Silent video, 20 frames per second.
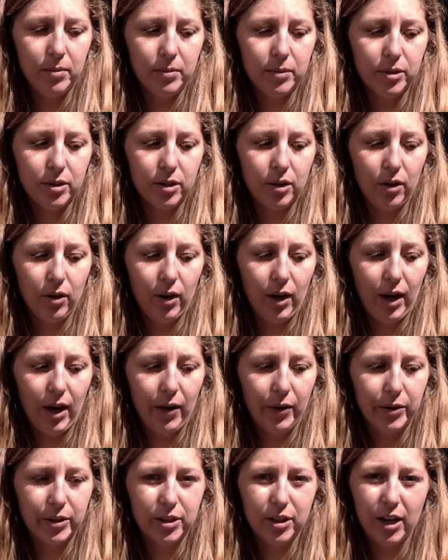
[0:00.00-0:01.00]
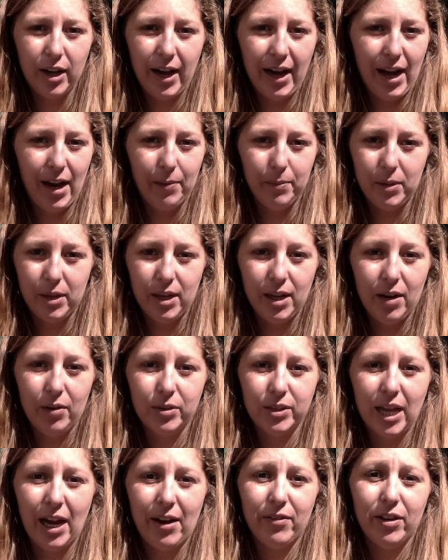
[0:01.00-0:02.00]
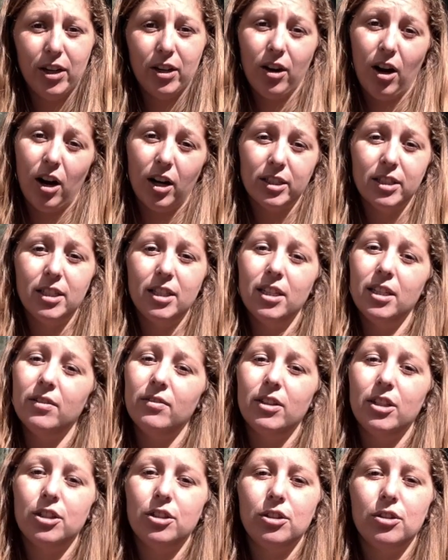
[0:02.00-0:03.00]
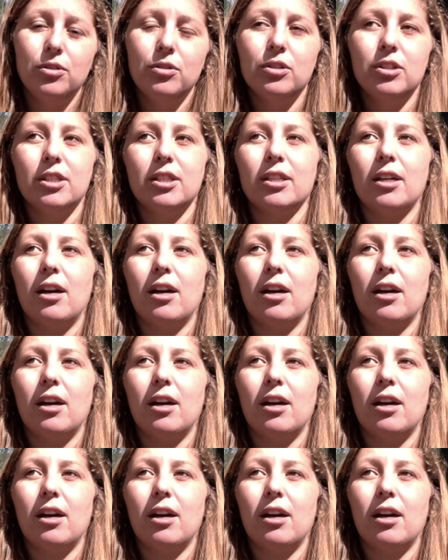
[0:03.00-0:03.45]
So I was not happy. I was having cognitive issues.